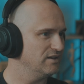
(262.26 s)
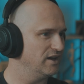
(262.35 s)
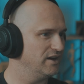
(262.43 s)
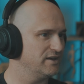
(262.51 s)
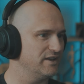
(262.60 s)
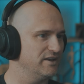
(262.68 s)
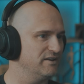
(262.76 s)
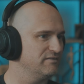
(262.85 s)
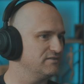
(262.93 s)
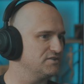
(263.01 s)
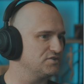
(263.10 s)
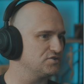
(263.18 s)

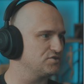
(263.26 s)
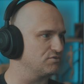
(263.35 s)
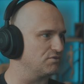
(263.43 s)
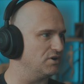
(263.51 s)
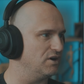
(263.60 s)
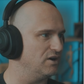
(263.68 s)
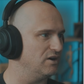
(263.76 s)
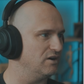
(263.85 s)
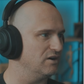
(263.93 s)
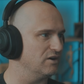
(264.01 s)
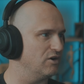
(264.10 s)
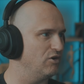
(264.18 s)
Again,
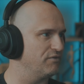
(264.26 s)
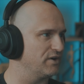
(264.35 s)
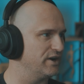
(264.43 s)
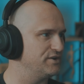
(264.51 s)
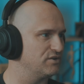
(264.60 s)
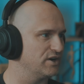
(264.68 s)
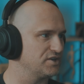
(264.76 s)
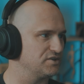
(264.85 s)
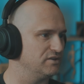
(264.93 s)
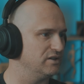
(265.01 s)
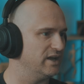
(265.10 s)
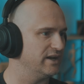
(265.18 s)
strong overhead
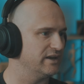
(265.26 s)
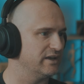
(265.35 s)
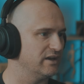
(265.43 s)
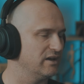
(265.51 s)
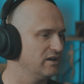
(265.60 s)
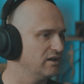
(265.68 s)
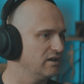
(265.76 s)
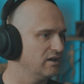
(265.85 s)
directional lighting.